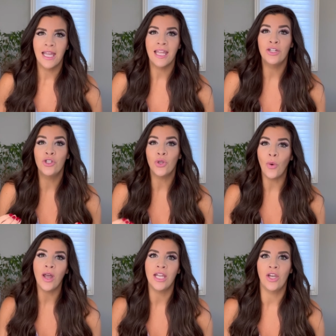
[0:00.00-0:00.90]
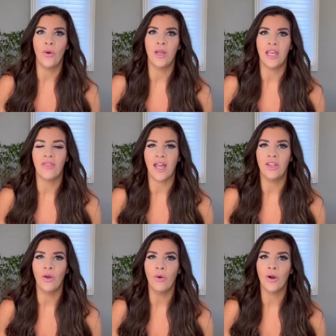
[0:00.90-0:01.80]
Enjoy knowing that
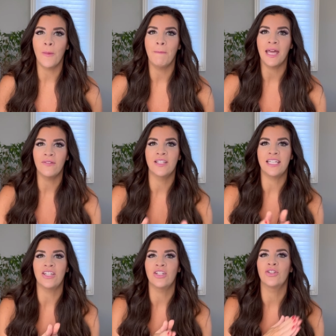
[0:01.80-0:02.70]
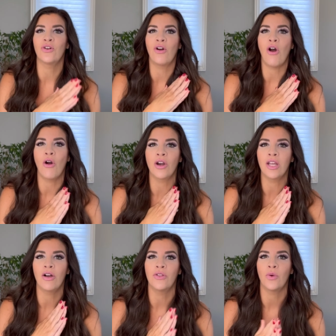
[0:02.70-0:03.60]
your manifestations are
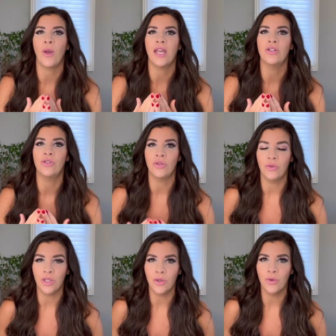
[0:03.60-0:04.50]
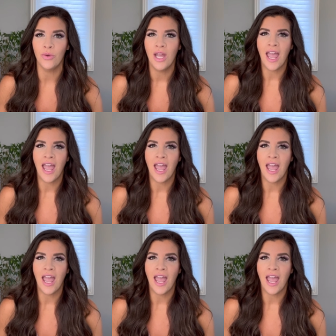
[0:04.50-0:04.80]
already on their way to you,